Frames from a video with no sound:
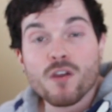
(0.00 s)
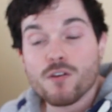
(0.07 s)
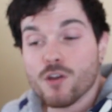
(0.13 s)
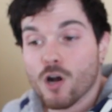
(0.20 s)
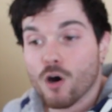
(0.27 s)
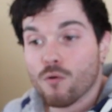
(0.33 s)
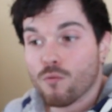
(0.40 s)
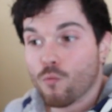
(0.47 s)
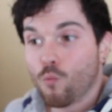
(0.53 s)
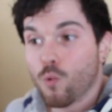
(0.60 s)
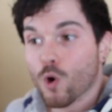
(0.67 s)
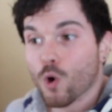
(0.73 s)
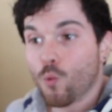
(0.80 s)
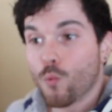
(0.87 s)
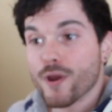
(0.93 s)

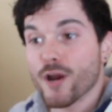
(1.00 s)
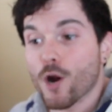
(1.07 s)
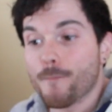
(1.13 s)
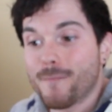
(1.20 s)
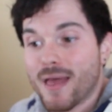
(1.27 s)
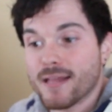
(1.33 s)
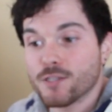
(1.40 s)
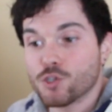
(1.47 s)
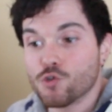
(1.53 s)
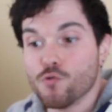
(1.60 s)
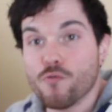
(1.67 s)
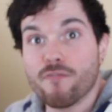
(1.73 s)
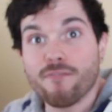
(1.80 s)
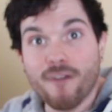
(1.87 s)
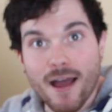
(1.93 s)
We are meant
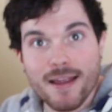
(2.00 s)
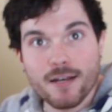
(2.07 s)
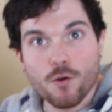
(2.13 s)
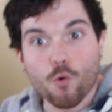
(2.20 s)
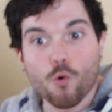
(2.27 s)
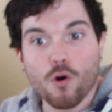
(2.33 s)
to fight